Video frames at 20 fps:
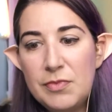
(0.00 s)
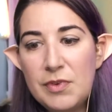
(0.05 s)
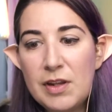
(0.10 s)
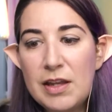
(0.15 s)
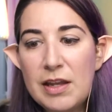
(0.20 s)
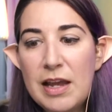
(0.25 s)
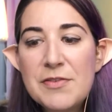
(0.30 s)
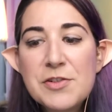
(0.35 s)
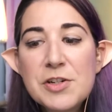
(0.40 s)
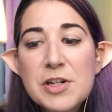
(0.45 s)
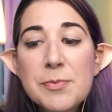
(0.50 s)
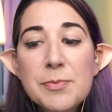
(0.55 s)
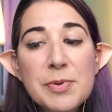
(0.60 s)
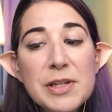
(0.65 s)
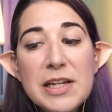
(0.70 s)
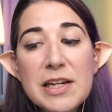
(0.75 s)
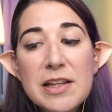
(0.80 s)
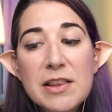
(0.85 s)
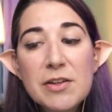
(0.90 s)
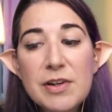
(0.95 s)
After
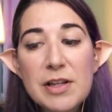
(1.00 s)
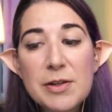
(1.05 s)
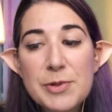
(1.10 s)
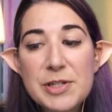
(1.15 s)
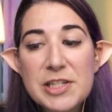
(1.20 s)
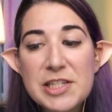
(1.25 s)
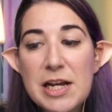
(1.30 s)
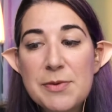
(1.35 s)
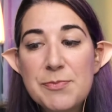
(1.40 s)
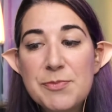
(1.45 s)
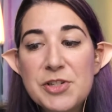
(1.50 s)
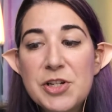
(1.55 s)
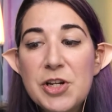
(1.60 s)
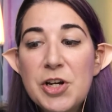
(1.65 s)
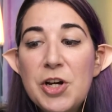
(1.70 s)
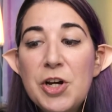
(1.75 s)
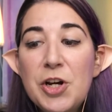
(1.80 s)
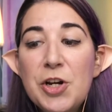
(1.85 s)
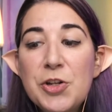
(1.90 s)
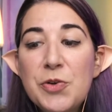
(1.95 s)
completing the relevant steps,
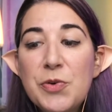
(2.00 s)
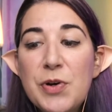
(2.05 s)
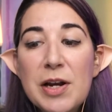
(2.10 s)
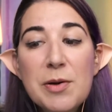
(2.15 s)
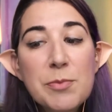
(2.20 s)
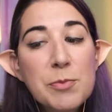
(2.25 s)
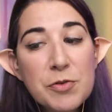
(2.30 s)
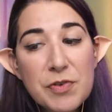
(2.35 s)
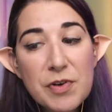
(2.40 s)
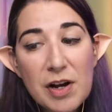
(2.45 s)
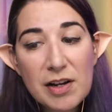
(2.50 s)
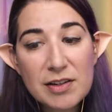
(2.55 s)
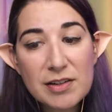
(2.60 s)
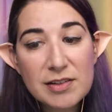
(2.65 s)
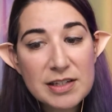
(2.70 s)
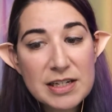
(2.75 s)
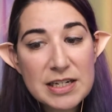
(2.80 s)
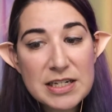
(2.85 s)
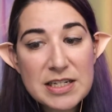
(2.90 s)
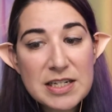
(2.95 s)
you can move on,
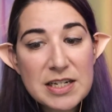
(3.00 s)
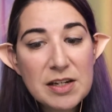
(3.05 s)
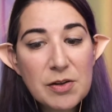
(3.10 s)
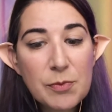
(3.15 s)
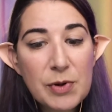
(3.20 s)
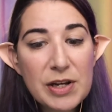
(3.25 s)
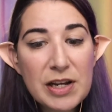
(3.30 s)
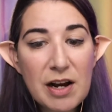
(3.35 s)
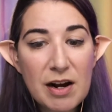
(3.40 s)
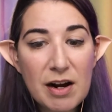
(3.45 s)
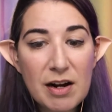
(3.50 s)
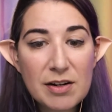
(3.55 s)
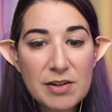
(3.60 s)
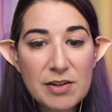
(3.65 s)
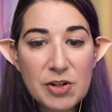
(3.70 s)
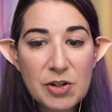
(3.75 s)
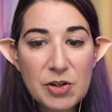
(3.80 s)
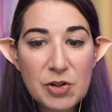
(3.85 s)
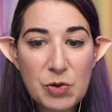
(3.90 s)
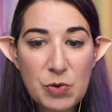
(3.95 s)
continuing
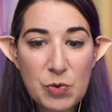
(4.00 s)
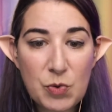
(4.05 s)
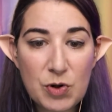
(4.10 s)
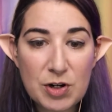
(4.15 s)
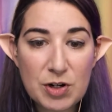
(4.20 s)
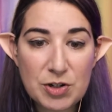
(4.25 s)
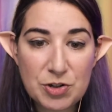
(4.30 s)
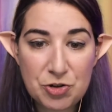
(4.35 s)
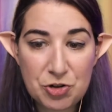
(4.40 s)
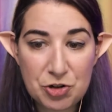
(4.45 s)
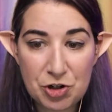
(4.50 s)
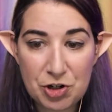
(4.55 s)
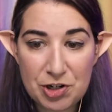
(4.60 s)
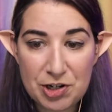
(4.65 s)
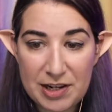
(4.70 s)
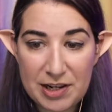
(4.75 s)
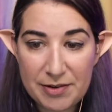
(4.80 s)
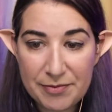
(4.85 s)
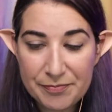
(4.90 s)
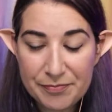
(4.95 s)
on your
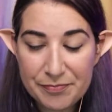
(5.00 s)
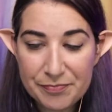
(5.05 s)
journey.